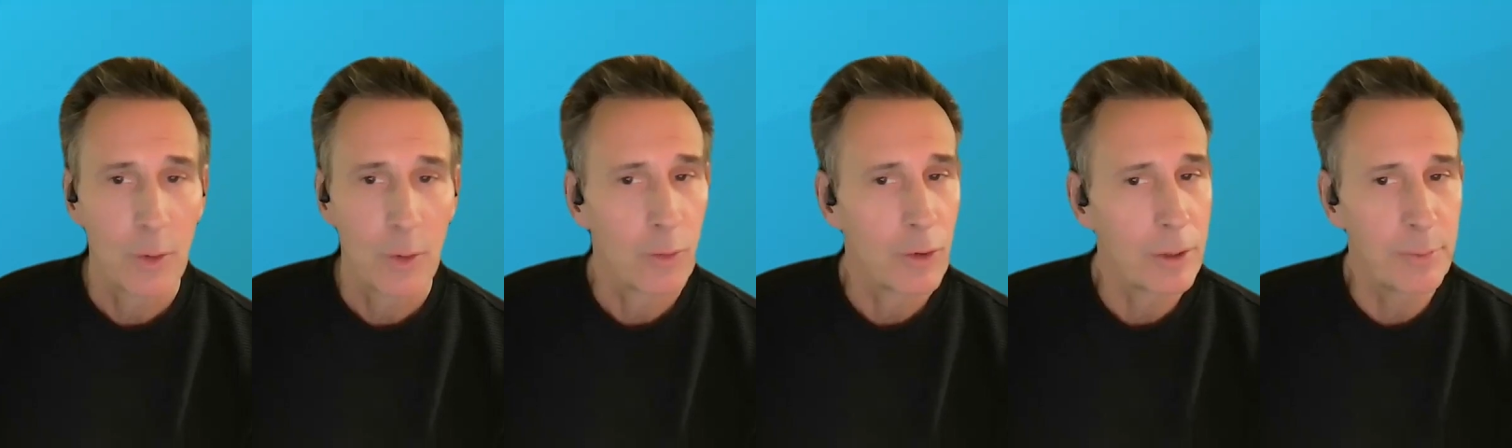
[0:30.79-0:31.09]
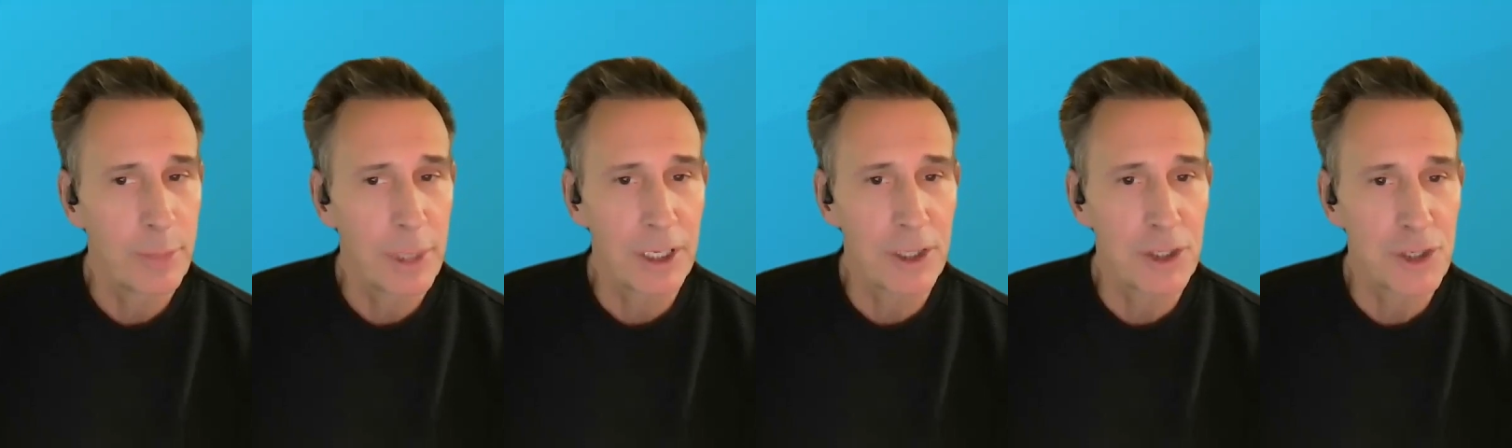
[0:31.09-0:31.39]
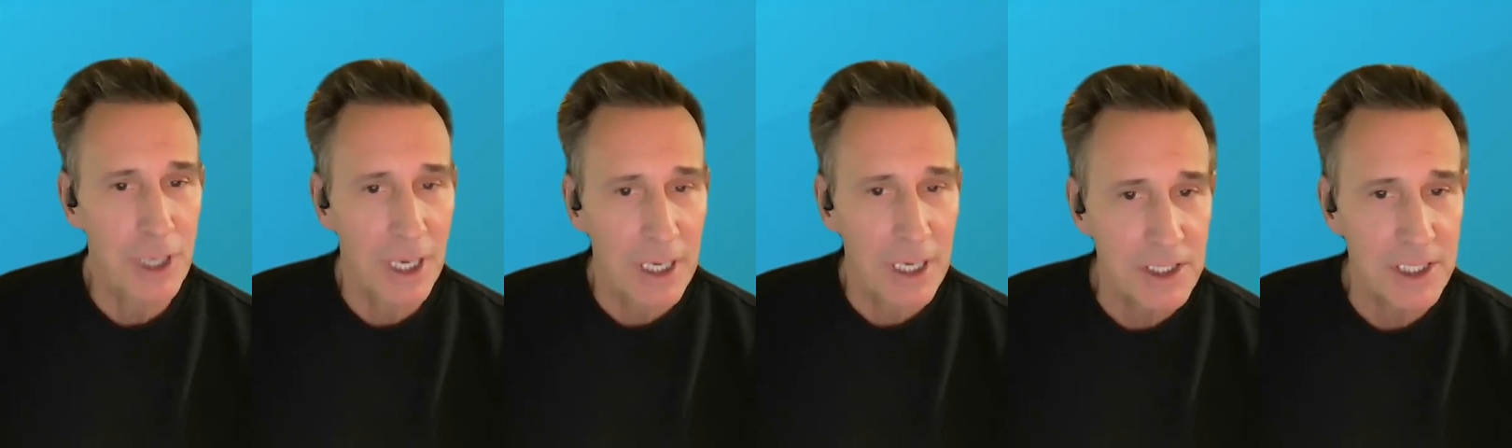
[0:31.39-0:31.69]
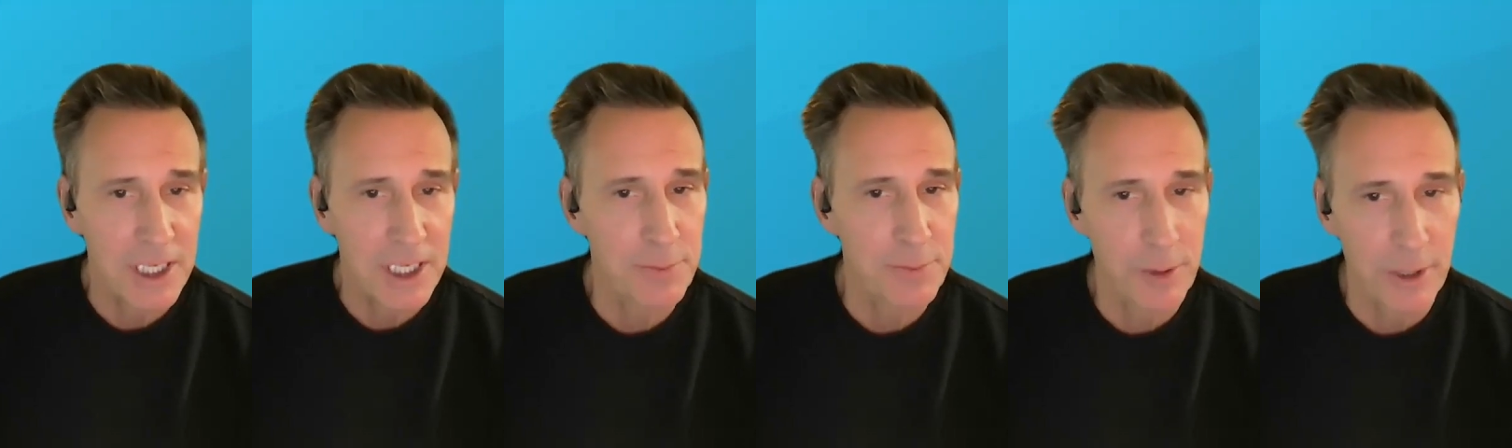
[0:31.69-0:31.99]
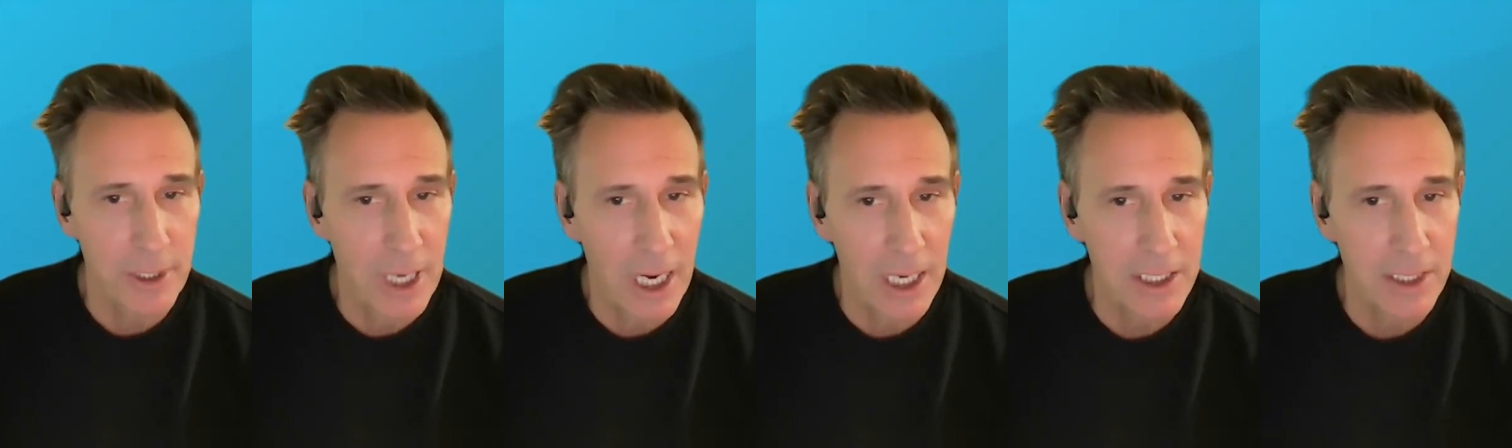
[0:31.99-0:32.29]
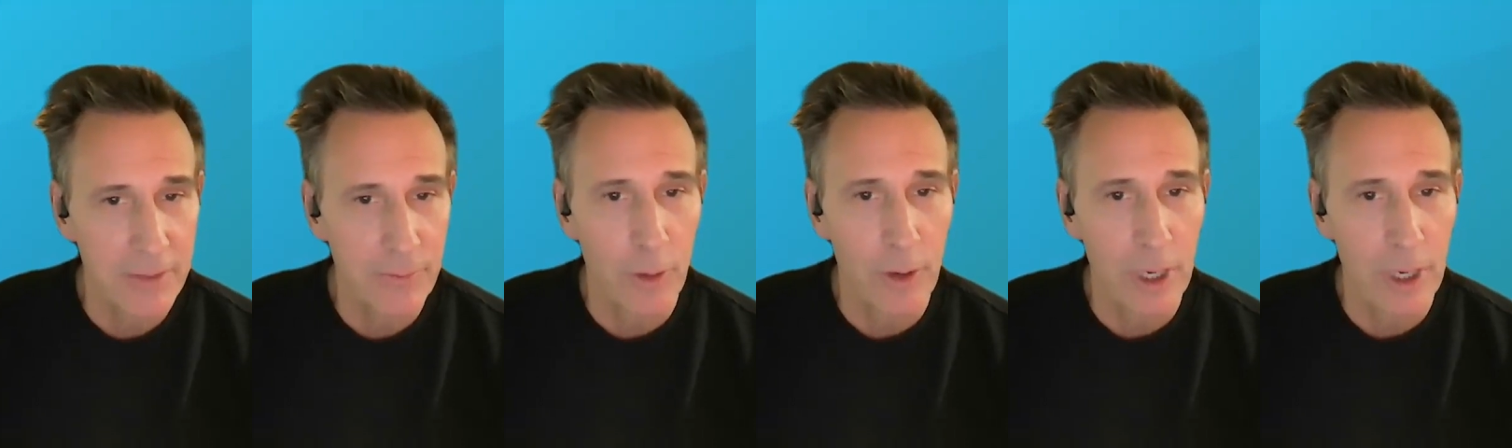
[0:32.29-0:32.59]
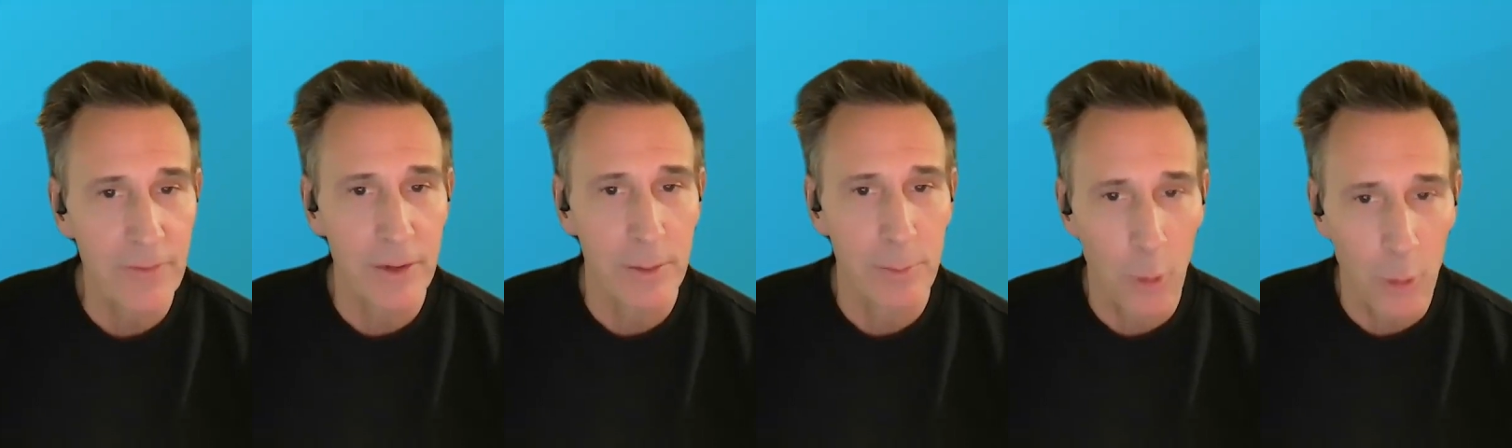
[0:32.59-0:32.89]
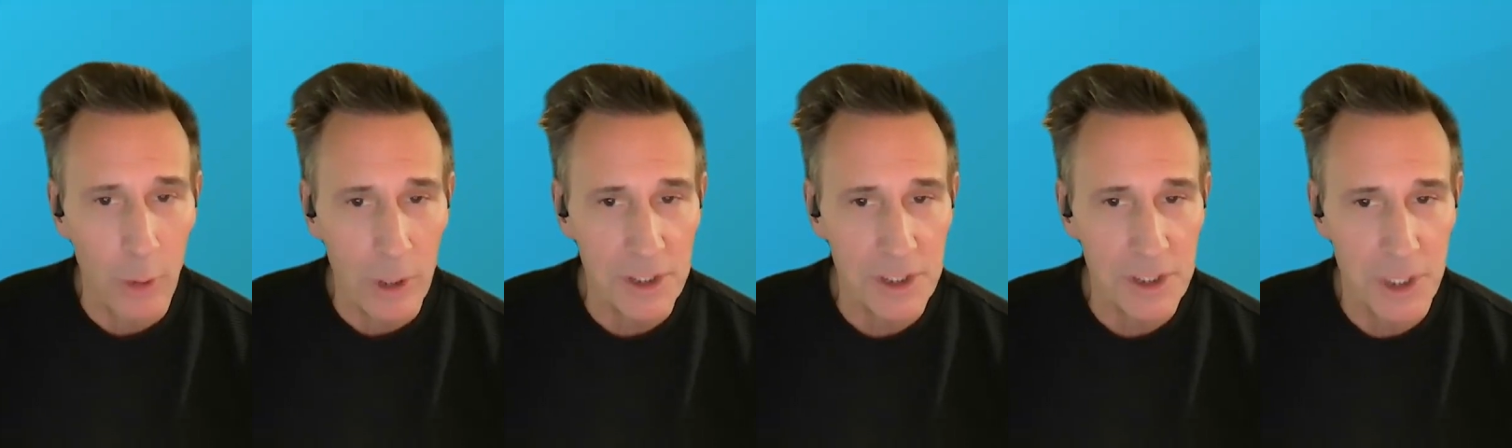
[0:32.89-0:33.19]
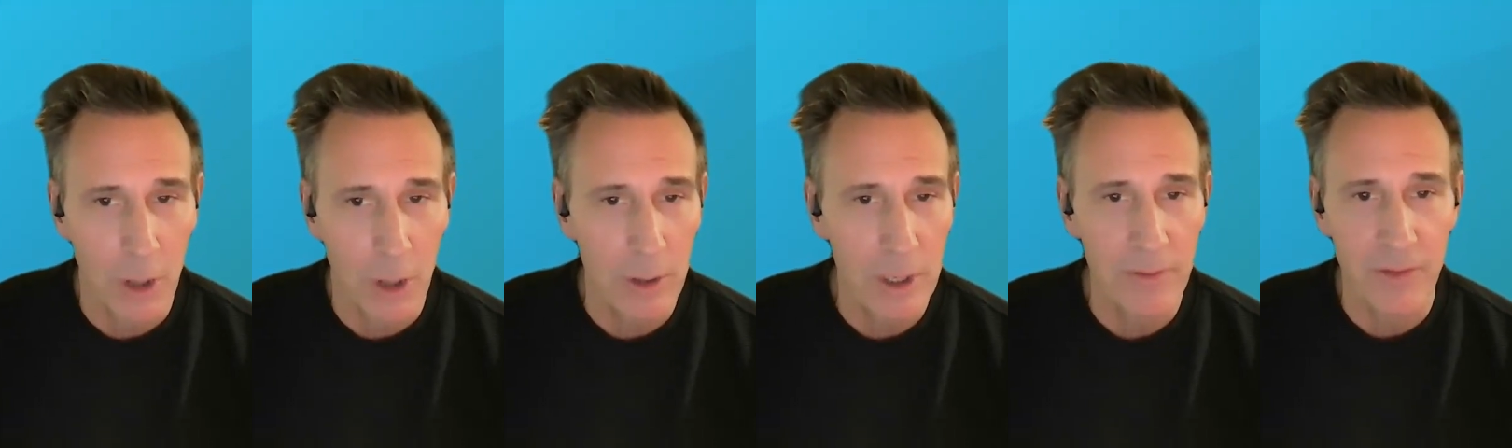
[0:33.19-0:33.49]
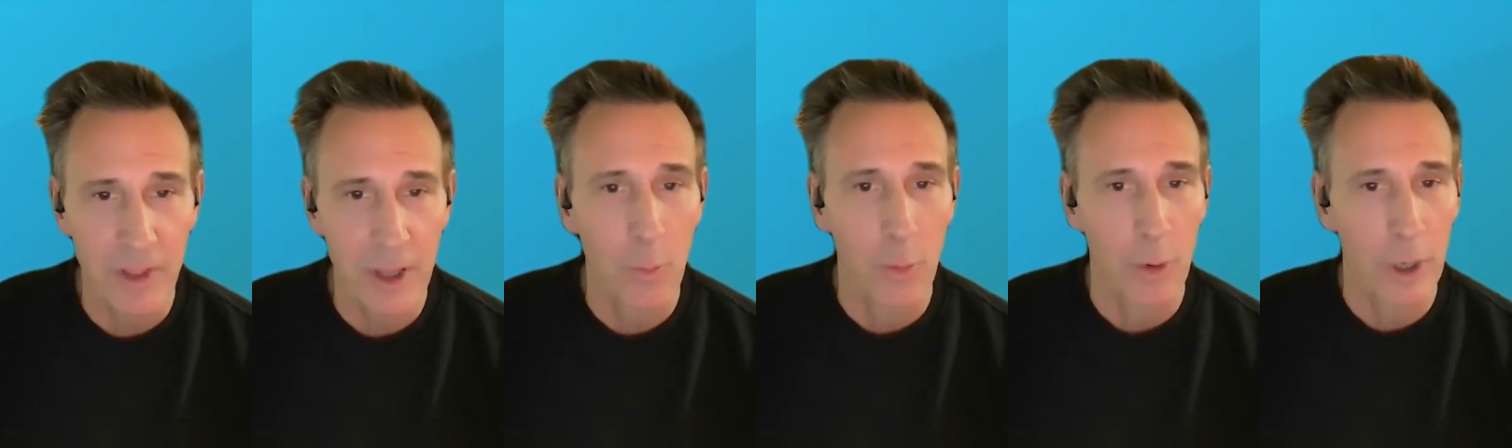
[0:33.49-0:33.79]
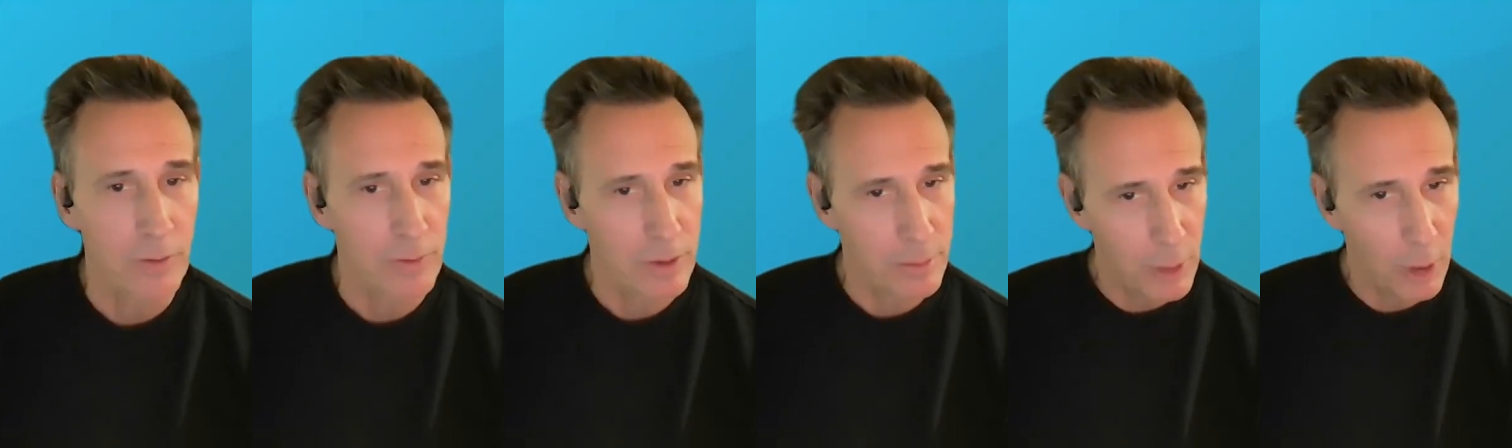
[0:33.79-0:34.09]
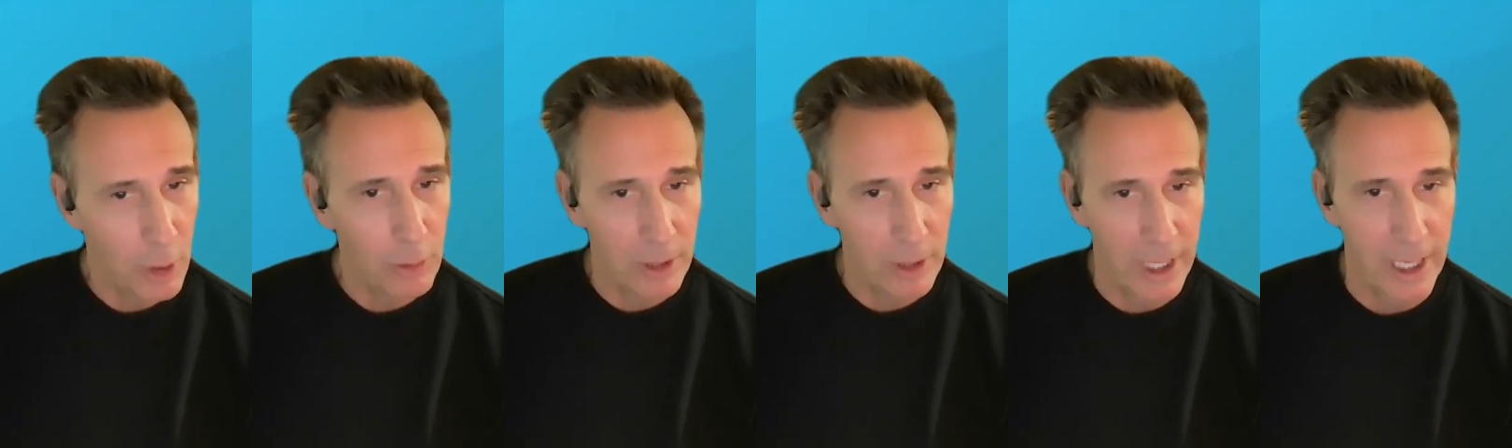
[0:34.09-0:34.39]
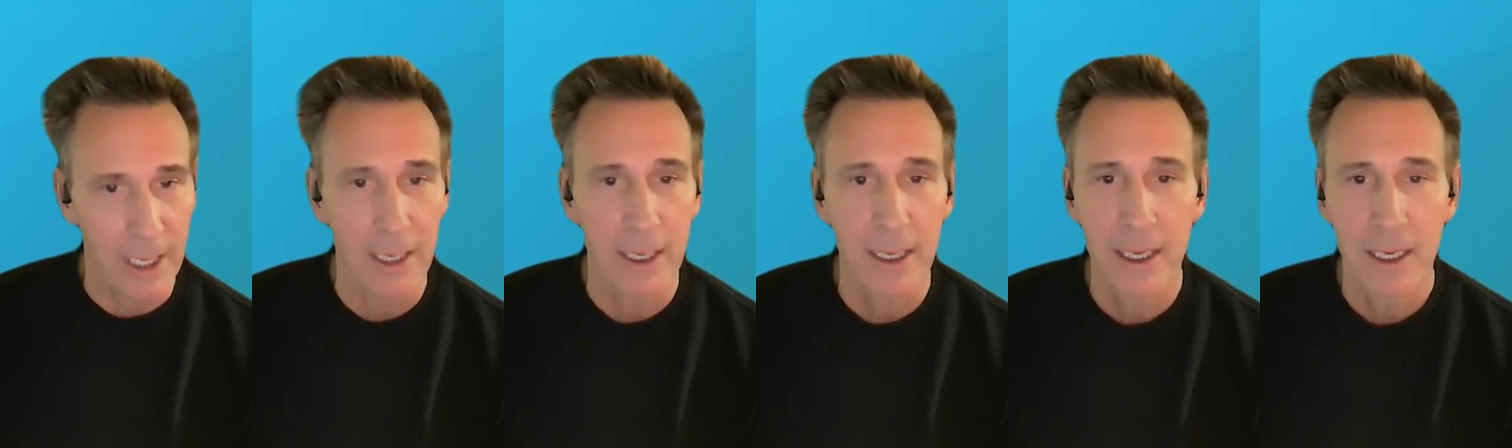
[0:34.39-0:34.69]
would be just as productive or even more so if they worked remotely.